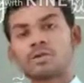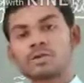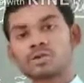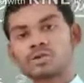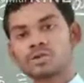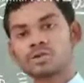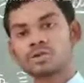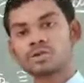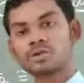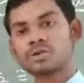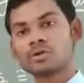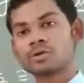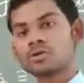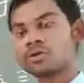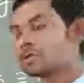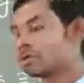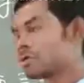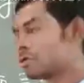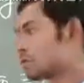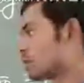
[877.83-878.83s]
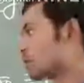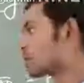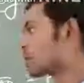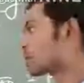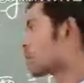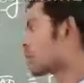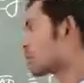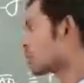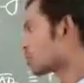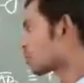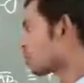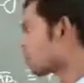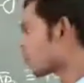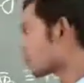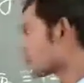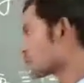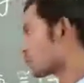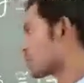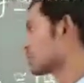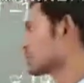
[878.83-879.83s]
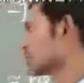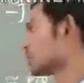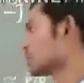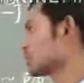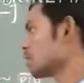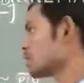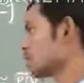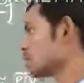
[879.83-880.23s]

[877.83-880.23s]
So the congruency